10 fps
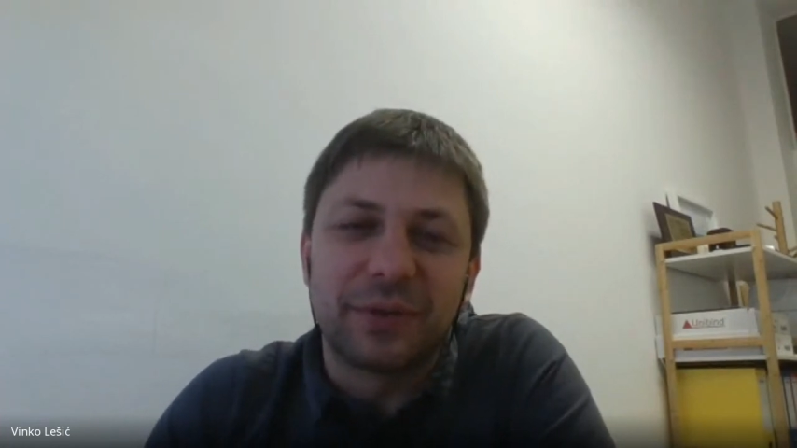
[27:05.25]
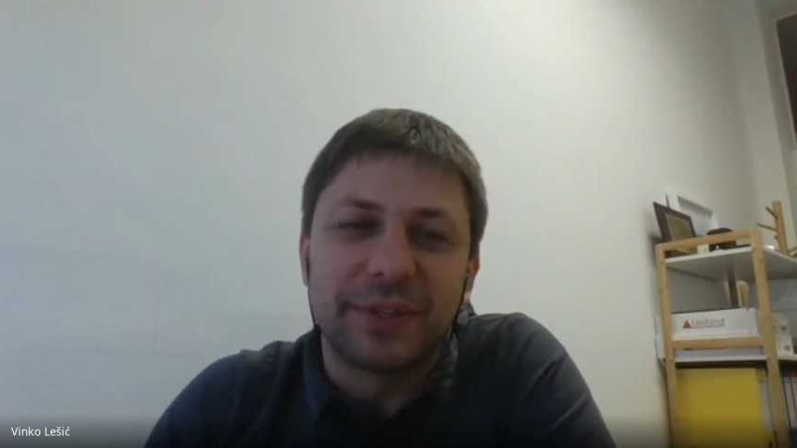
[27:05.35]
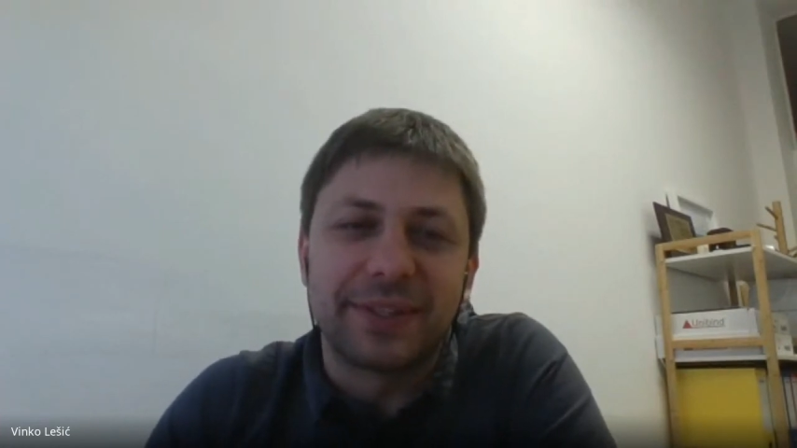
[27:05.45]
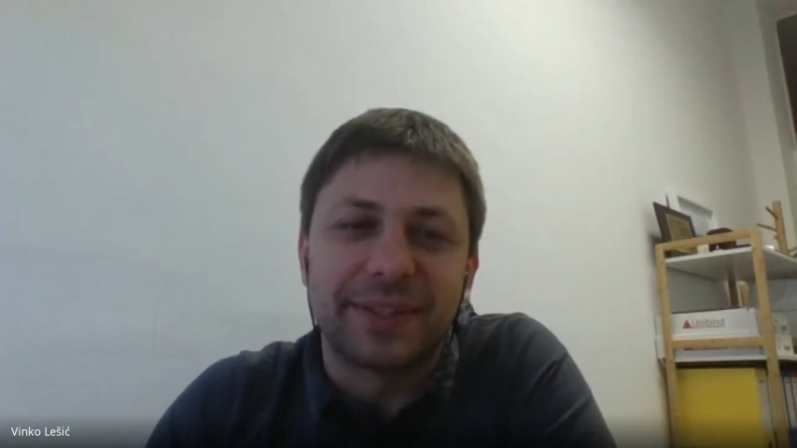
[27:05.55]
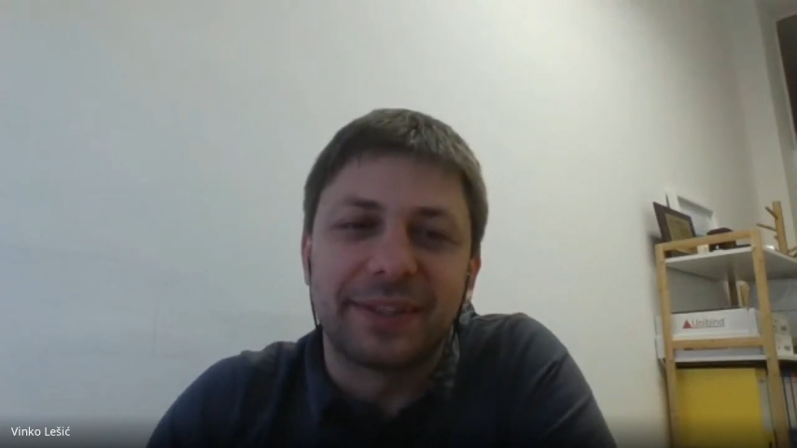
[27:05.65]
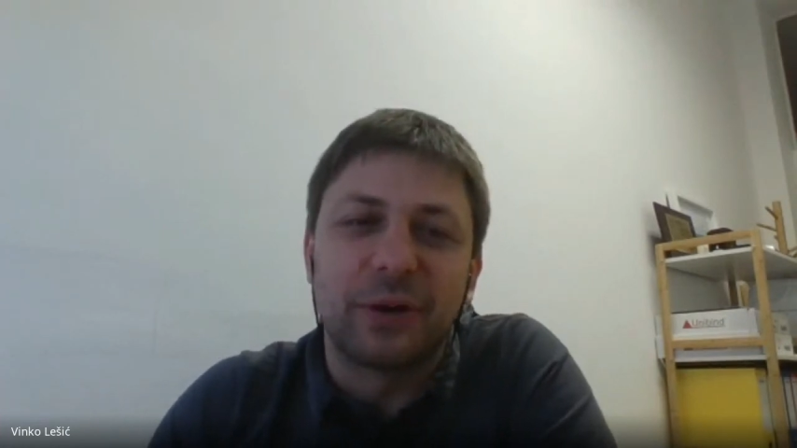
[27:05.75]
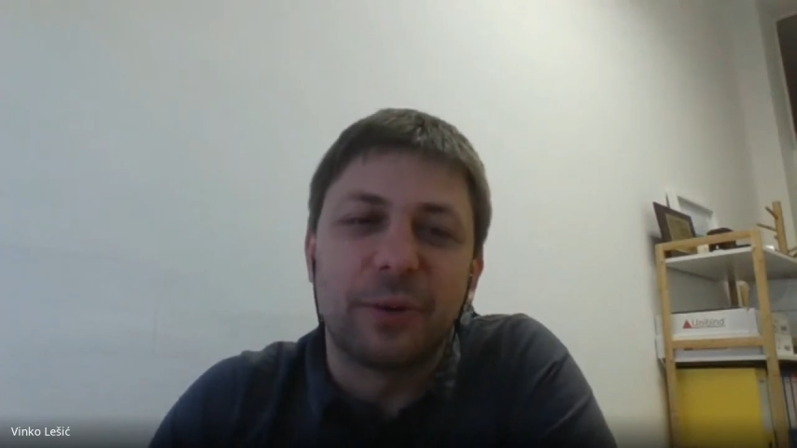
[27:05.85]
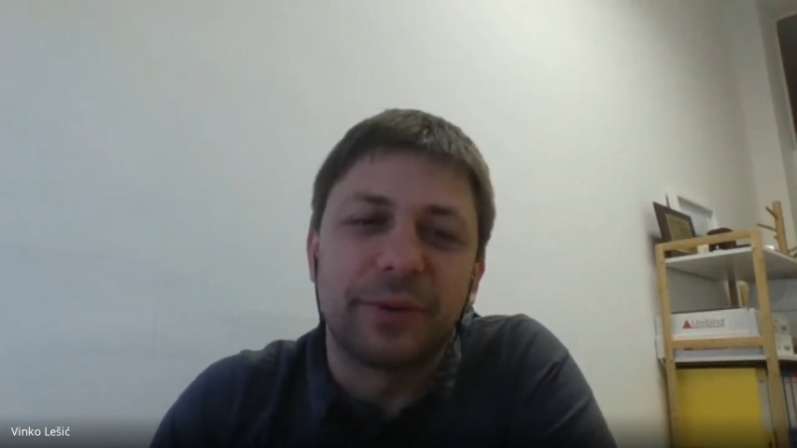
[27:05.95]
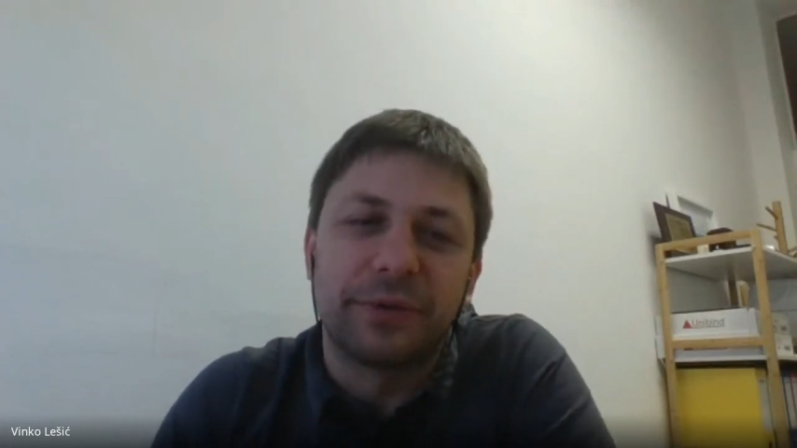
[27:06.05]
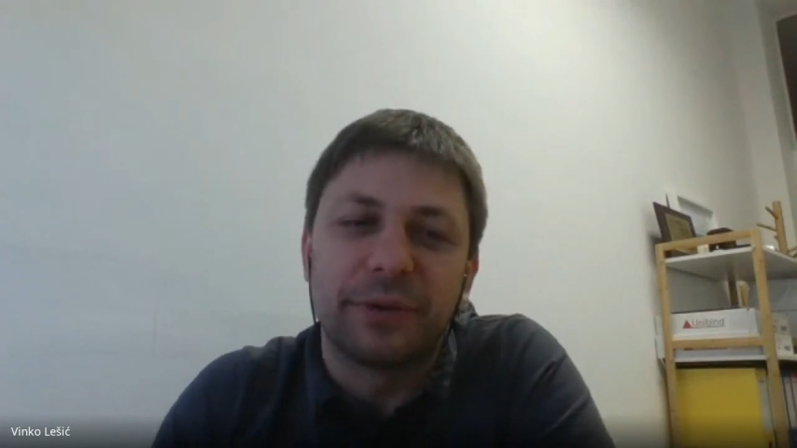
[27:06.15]
always uh,
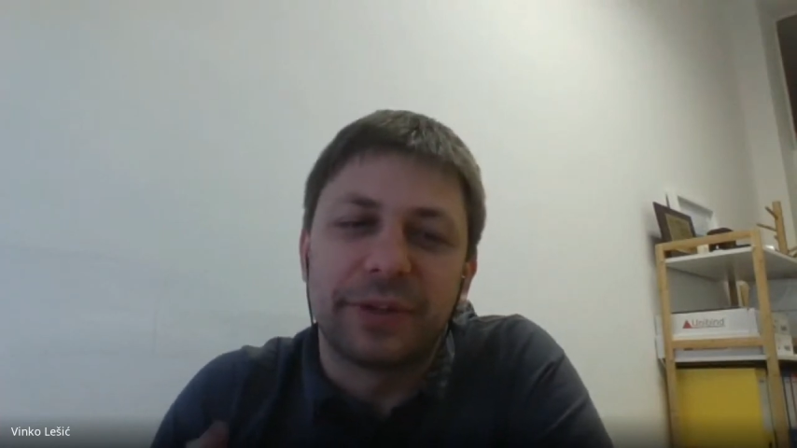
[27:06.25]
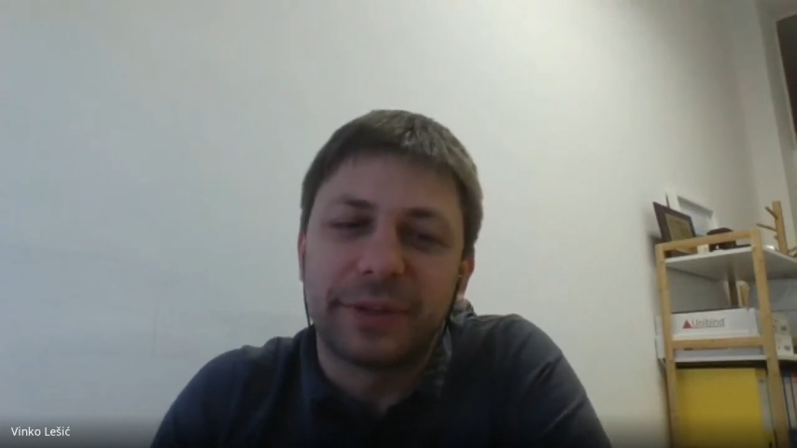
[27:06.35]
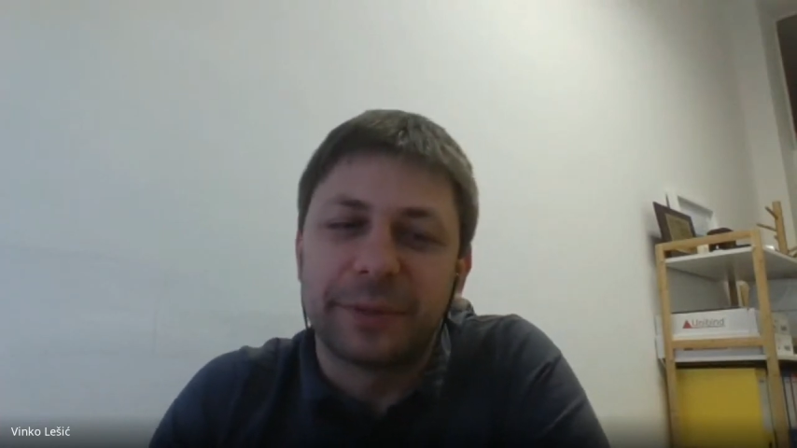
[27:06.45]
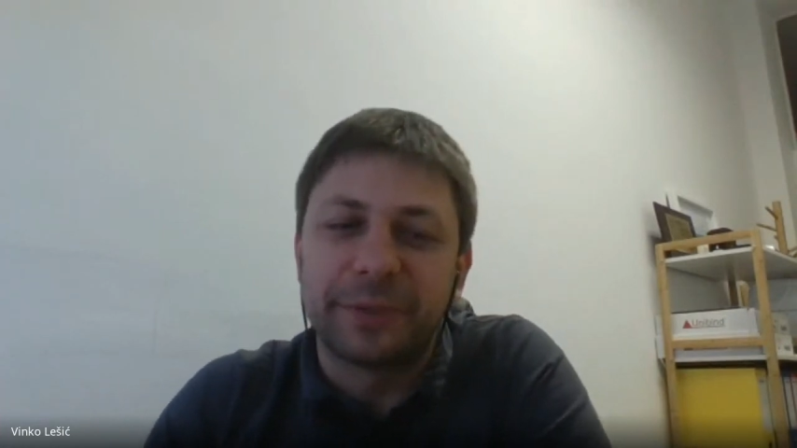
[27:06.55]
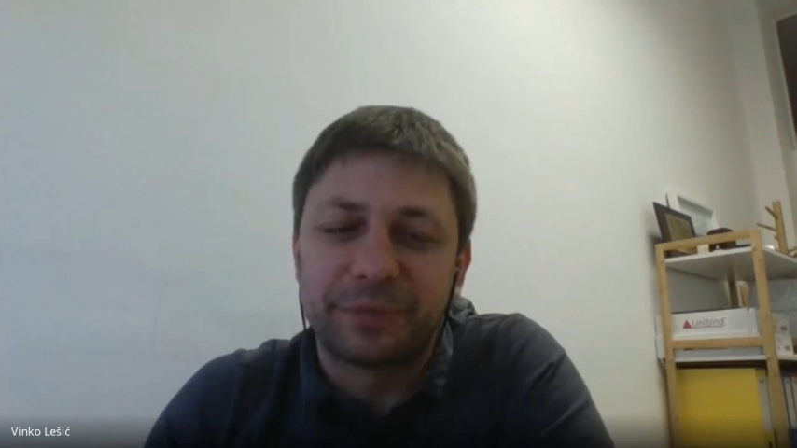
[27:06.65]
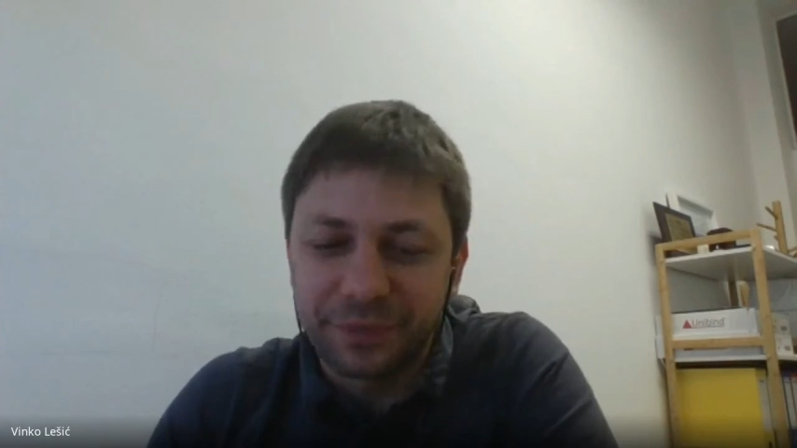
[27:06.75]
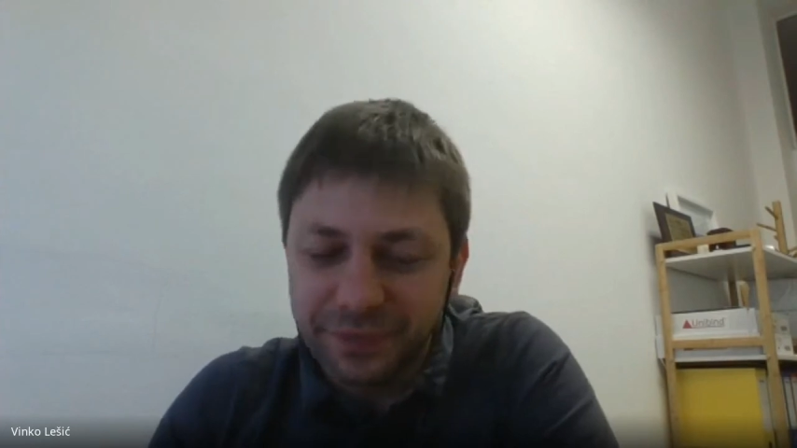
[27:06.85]
opt for the